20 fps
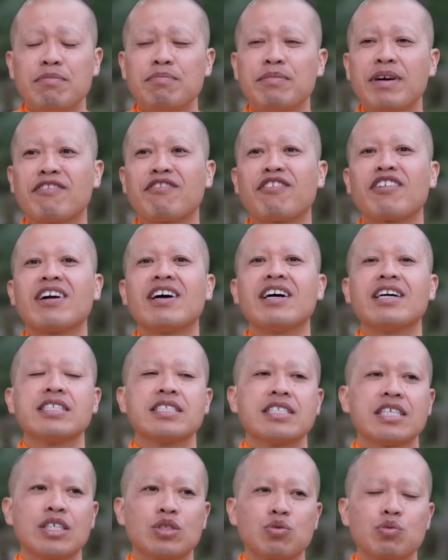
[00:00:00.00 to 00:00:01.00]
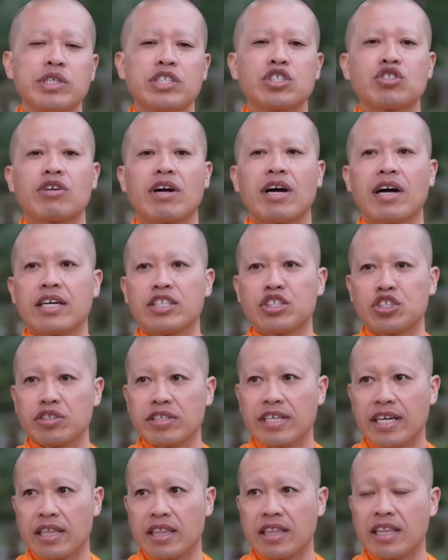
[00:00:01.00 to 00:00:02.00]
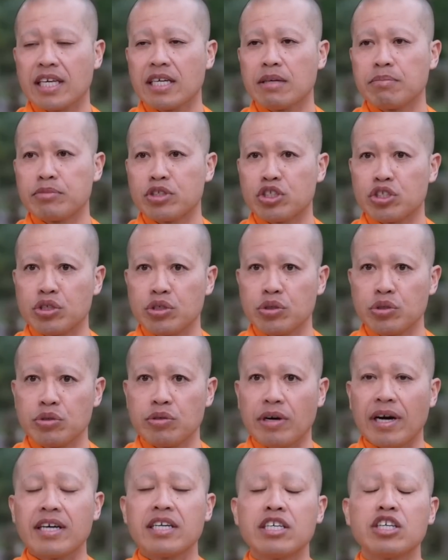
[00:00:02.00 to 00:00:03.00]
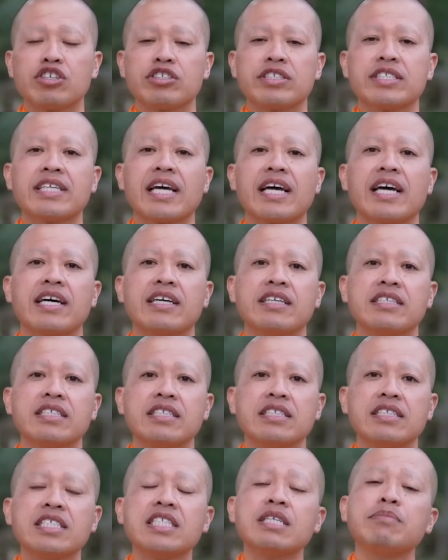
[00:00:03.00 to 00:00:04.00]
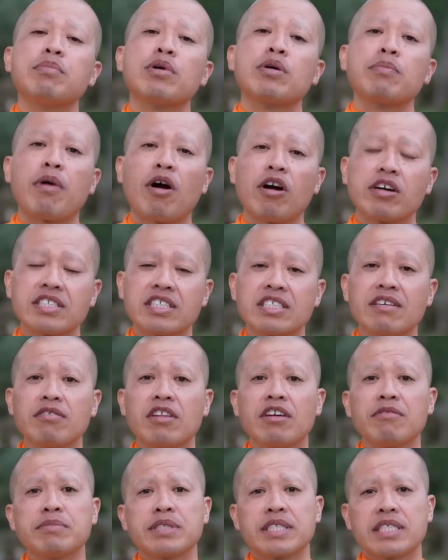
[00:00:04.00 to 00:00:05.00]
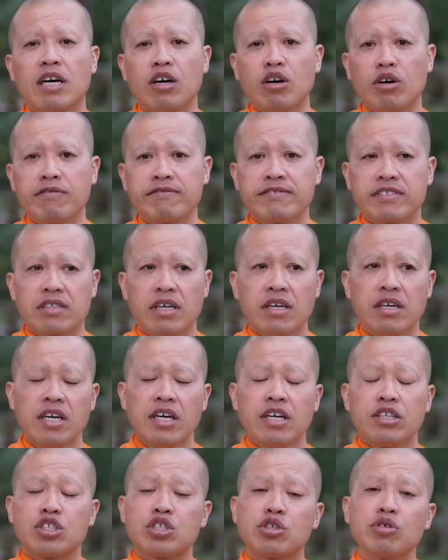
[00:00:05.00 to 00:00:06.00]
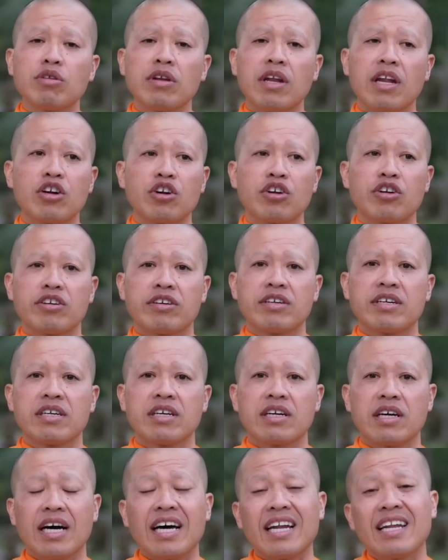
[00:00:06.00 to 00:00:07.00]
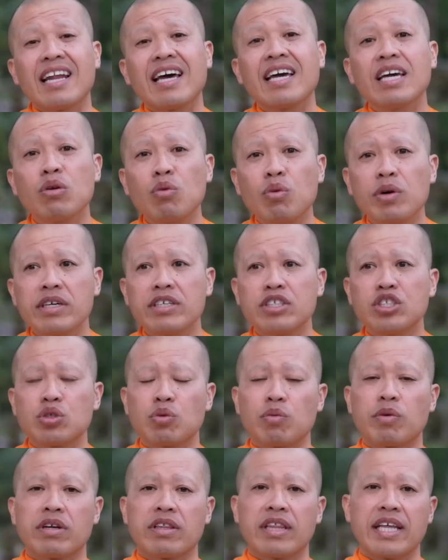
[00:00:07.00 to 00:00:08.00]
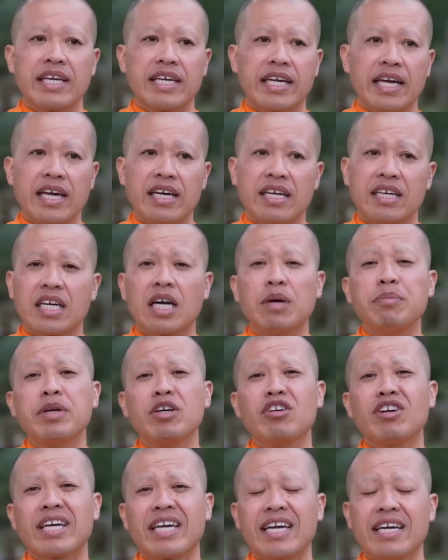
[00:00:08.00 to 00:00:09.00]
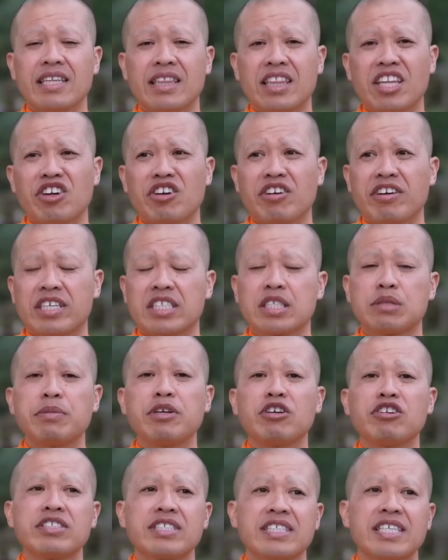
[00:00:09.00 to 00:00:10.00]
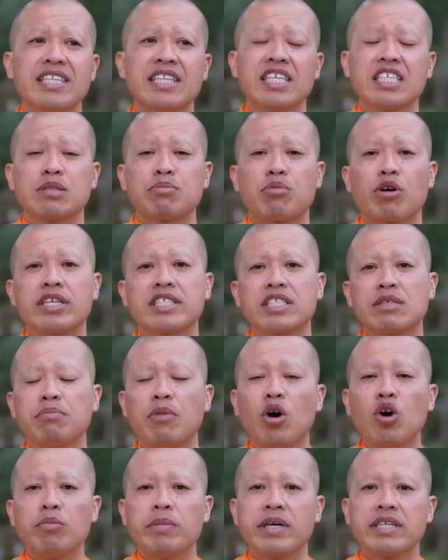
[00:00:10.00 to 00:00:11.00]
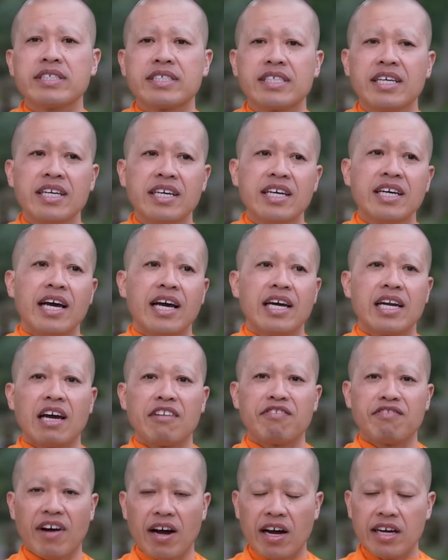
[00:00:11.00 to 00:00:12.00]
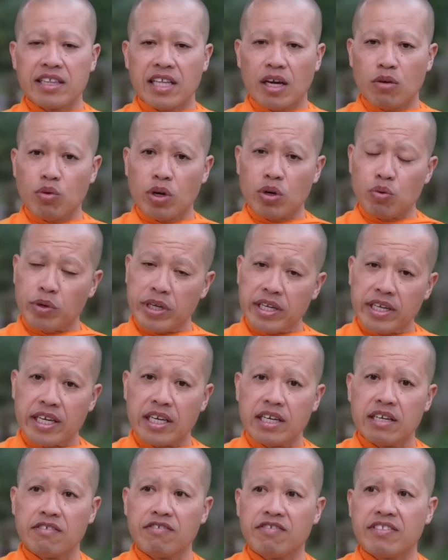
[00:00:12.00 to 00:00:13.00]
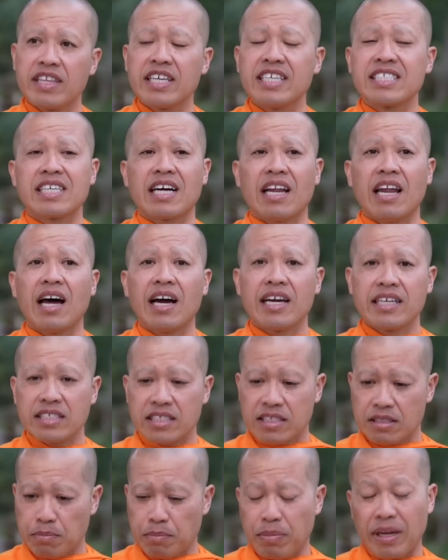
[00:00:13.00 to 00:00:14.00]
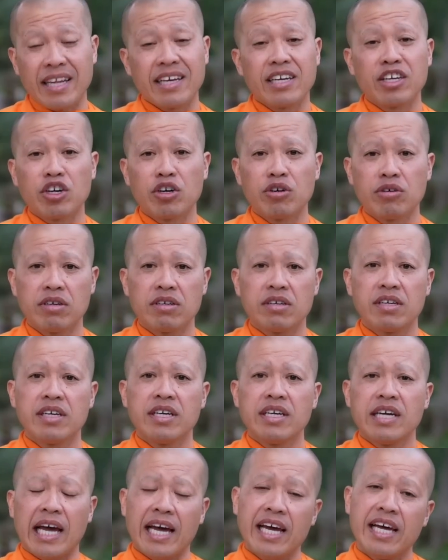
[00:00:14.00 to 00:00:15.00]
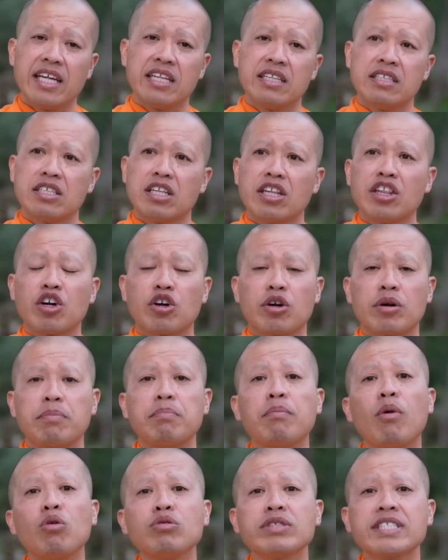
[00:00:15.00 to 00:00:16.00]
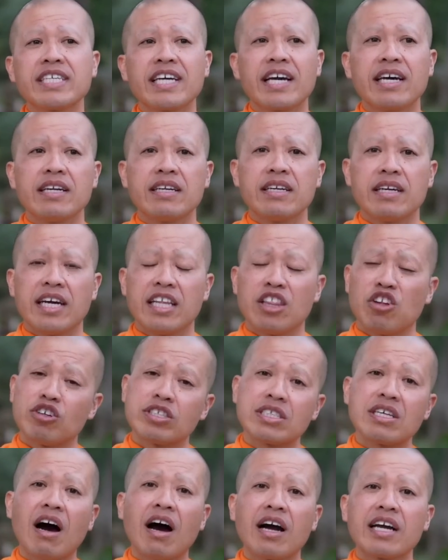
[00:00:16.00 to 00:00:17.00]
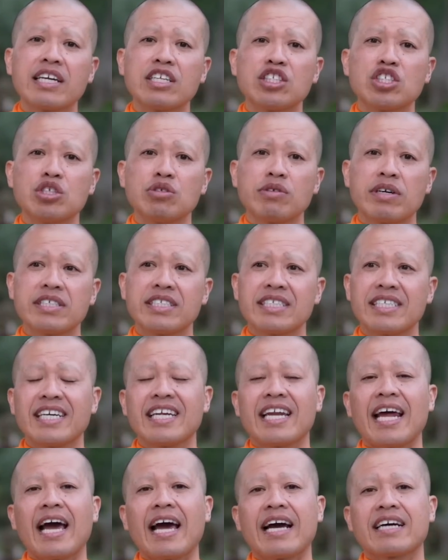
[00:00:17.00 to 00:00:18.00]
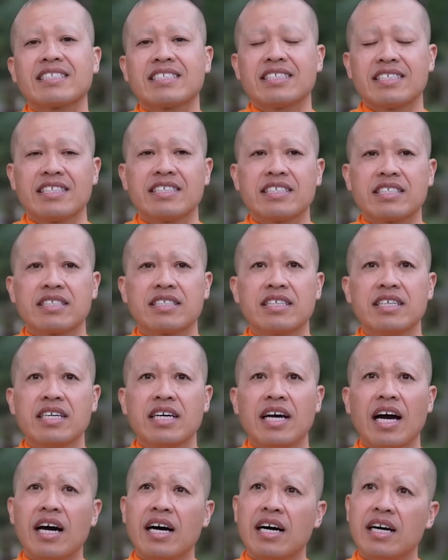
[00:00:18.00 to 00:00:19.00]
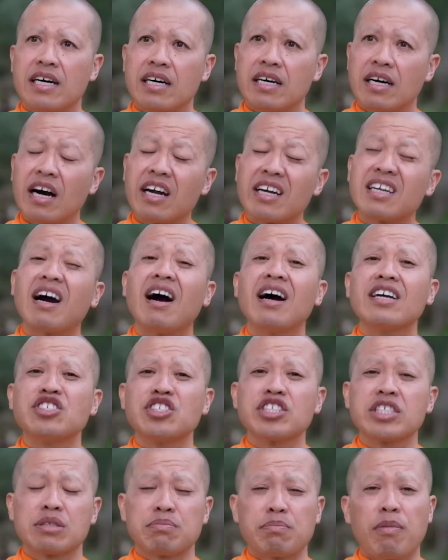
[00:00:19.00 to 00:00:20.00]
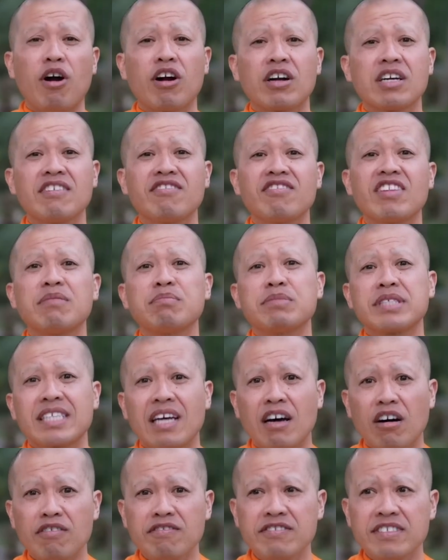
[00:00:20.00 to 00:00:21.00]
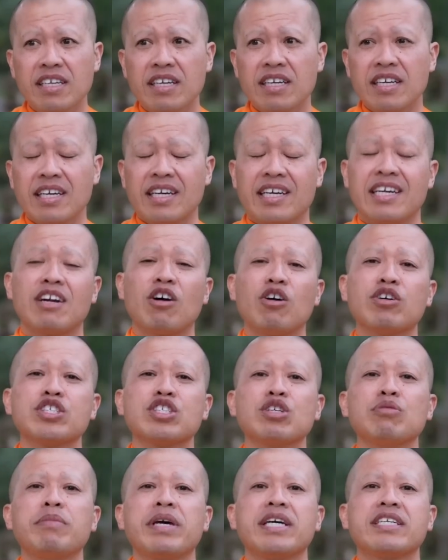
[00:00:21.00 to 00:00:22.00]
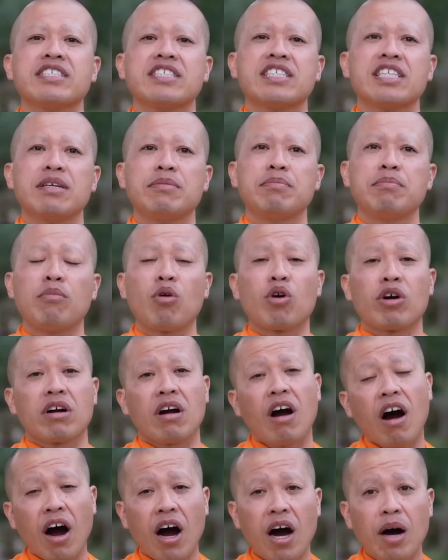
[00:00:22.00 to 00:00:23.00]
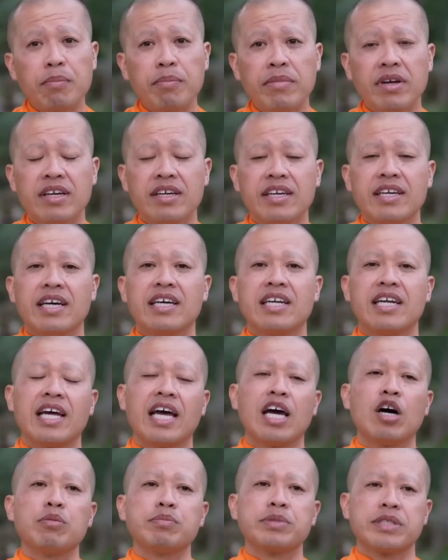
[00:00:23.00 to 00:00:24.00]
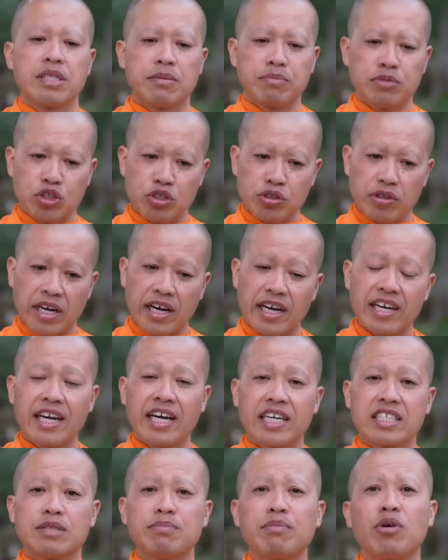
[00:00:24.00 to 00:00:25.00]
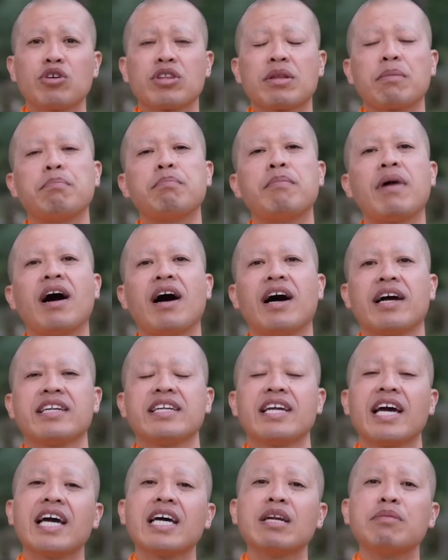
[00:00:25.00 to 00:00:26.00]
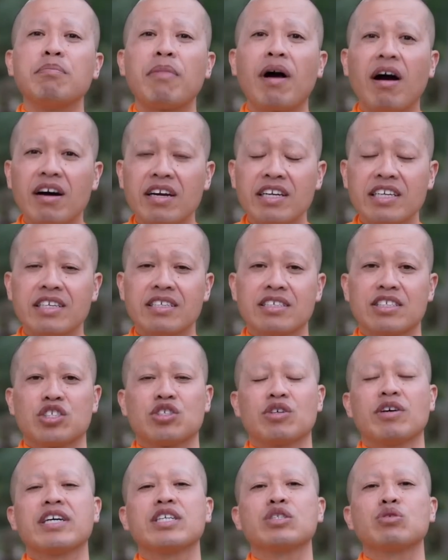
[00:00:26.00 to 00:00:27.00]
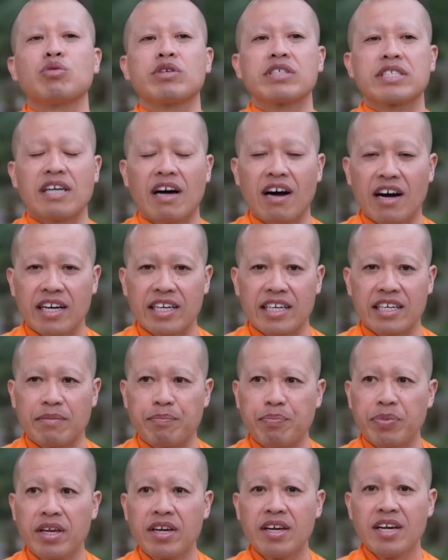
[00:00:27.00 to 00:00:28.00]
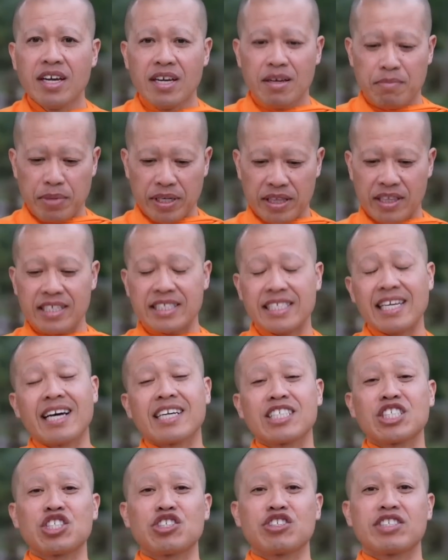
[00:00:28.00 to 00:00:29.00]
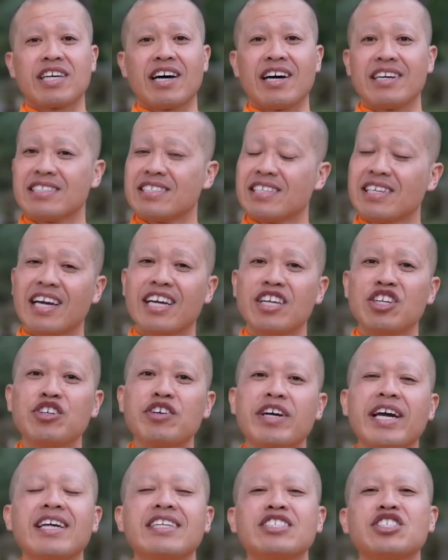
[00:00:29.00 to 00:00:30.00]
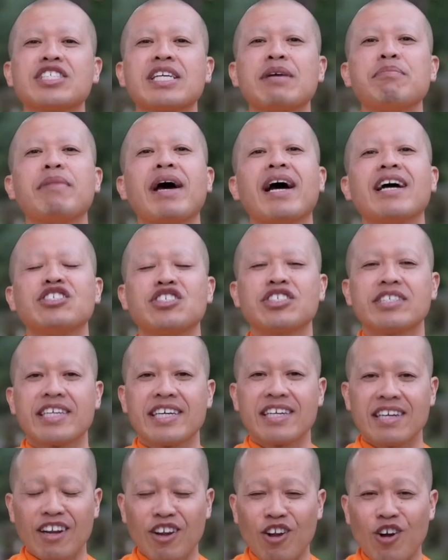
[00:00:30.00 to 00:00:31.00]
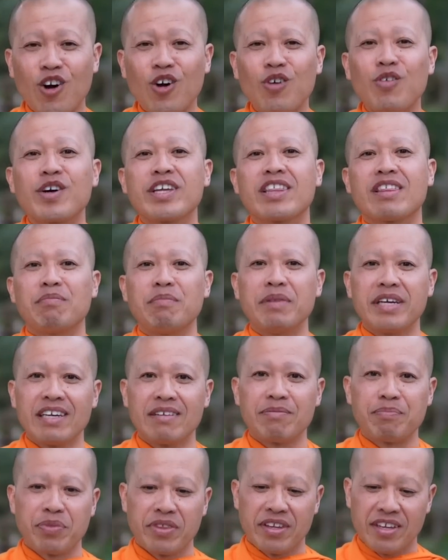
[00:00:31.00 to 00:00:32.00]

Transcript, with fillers: But for us is we try to get them to understand deeper parts of themselves, to learn a language where they can communicate their experience in this present moment. And I find that when we give these clients Play-Doh and they're molding it and they're talking to us, it accesses uh, unconscious part of themselves. It also makes them more calm and it helps them to connect both mind and body. So as we're talking, but this exercise, and you can just imagine it along with me.